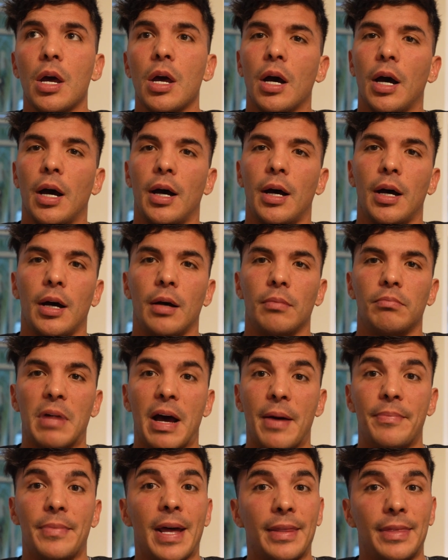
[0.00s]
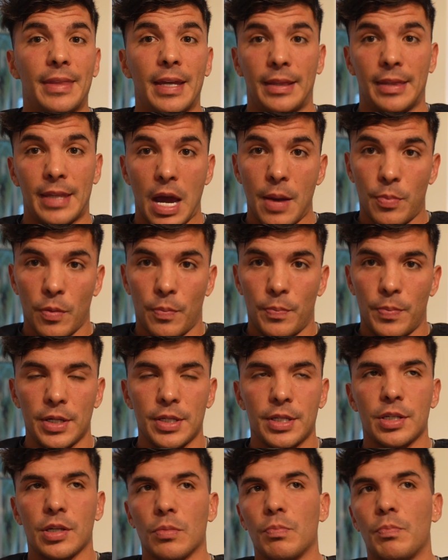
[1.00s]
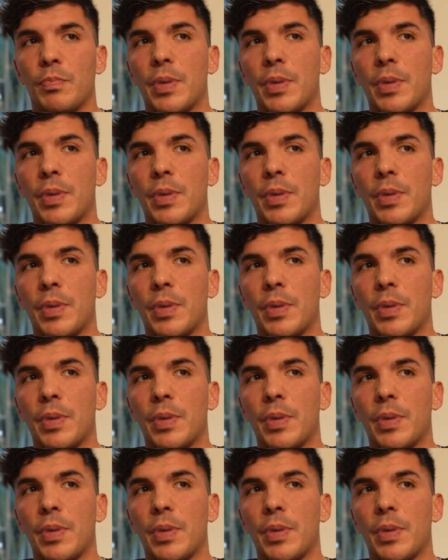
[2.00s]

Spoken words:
I'm not that type of person.